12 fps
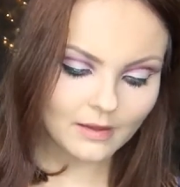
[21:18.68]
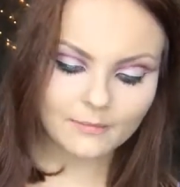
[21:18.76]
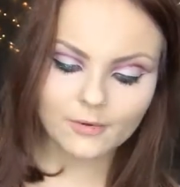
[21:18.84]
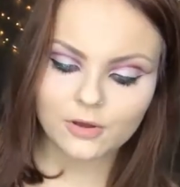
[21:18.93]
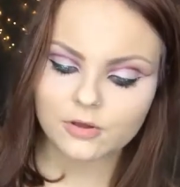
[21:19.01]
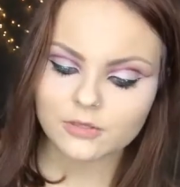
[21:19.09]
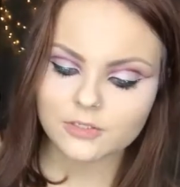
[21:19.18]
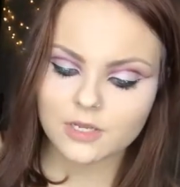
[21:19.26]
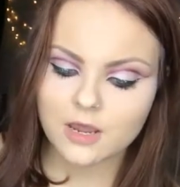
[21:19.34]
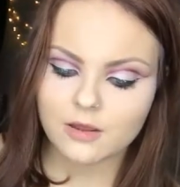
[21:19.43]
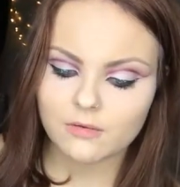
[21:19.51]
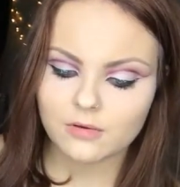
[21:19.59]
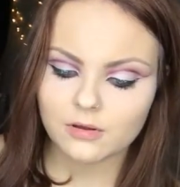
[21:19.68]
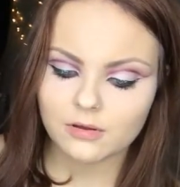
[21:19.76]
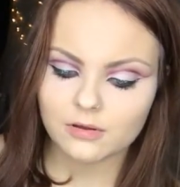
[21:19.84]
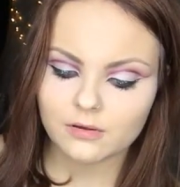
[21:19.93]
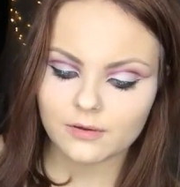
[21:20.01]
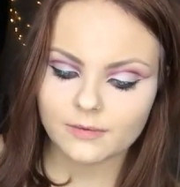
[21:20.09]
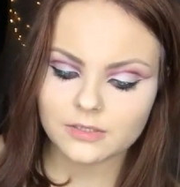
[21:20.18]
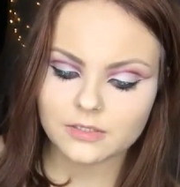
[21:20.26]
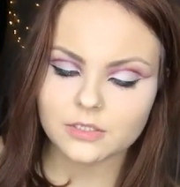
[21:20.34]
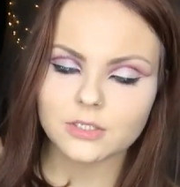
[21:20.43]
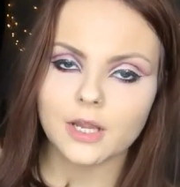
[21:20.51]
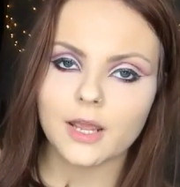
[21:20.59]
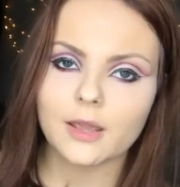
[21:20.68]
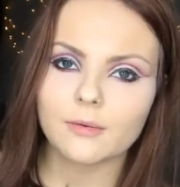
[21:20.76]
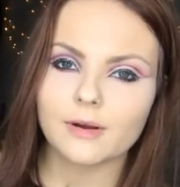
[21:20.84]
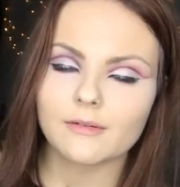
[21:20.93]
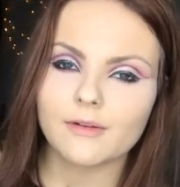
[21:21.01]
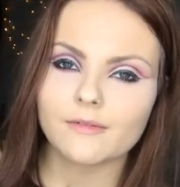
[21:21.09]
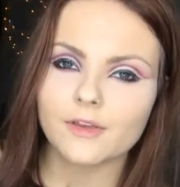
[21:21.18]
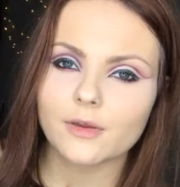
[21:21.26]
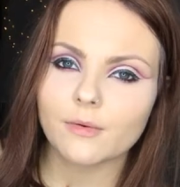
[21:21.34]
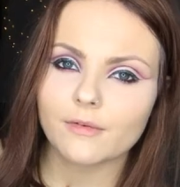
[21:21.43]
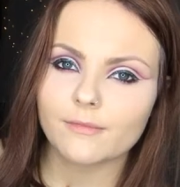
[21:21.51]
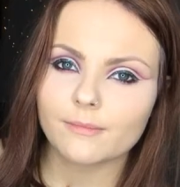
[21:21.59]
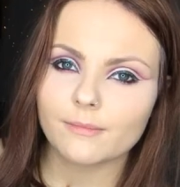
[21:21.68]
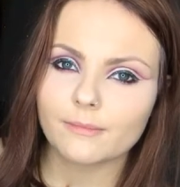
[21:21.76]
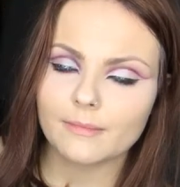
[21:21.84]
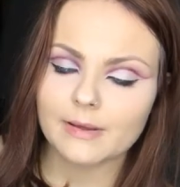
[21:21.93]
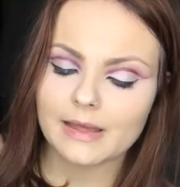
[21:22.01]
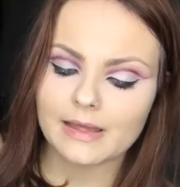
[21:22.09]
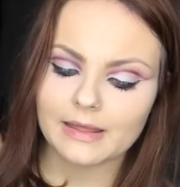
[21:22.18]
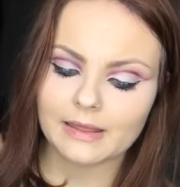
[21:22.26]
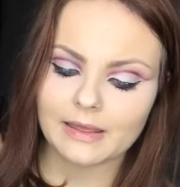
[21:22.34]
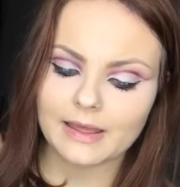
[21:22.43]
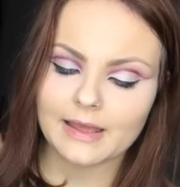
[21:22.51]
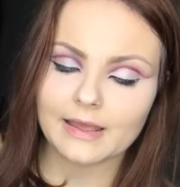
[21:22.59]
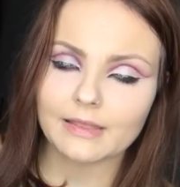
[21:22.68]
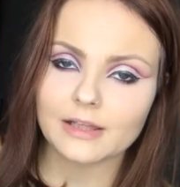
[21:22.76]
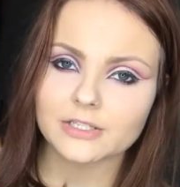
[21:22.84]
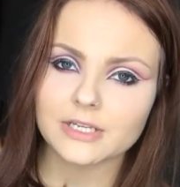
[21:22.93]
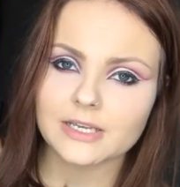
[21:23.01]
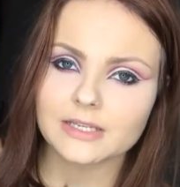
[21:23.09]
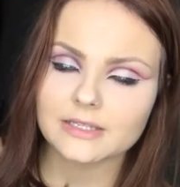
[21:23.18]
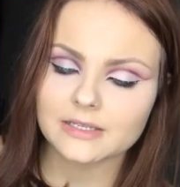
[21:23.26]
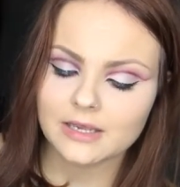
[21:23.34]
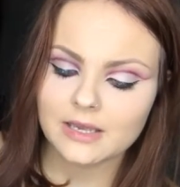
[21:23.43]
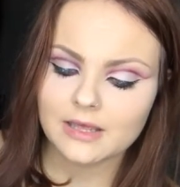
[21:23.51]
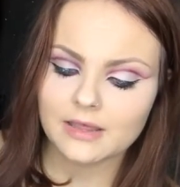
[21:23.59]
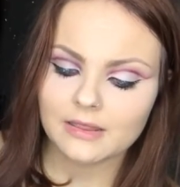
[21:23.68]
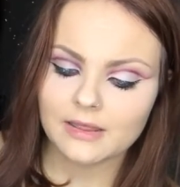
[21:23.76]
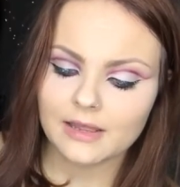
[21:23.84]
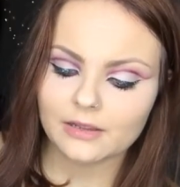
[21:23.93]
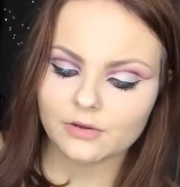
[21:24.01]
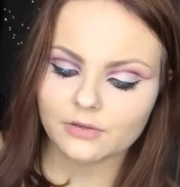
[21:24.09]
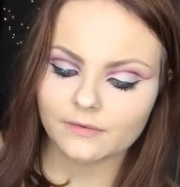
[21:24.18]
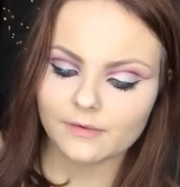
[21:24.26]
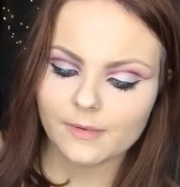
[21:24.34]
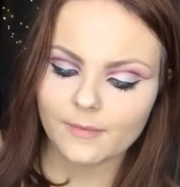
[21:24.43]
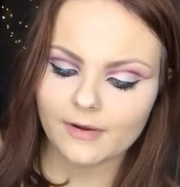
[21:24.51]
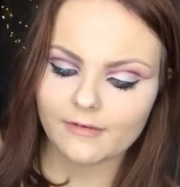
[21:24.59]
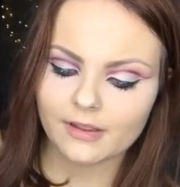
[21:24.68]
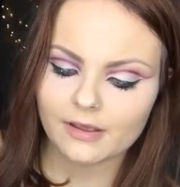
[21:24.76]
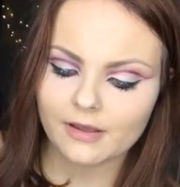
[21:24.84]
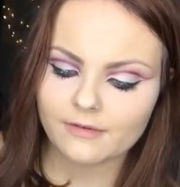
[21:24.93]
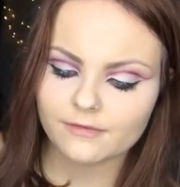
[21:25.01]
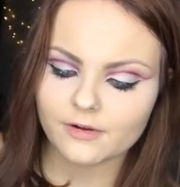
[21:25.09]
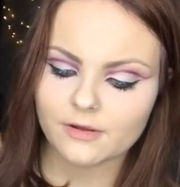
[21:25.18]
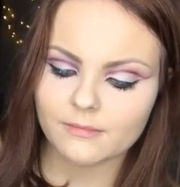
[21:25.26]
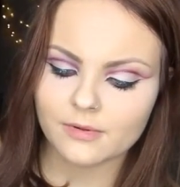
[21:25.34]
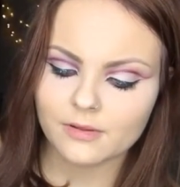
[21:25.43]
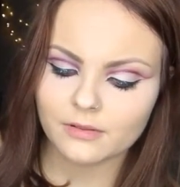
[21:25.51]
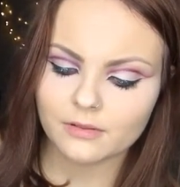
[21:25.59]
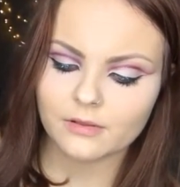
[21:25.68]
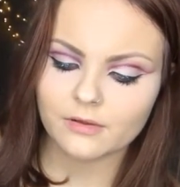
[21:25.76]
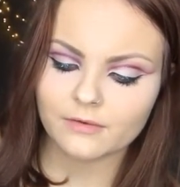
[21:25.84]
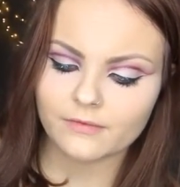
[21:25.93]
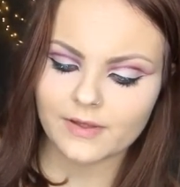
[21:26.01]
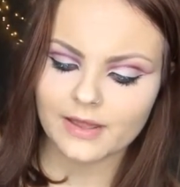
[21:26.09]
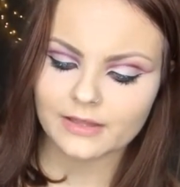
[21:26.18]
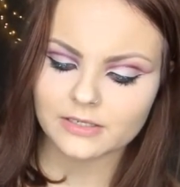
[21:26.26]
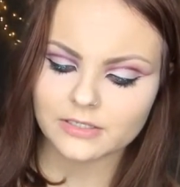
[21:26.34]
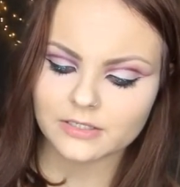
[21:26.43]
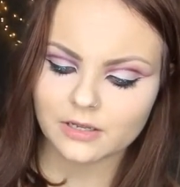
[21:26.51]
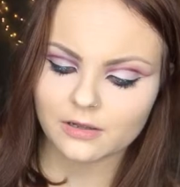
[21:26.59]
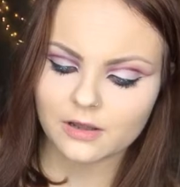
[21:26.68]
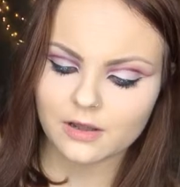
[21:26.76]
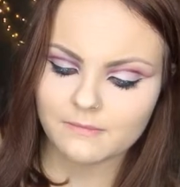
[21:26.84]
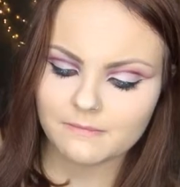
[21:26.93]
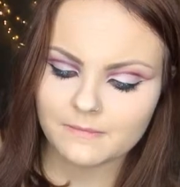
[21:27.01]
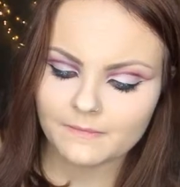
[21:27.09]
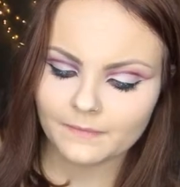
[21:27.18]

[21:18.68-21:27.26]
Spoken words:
I'm also going to do a review of my eyelashes that I ordered from America from loveeyelashes.com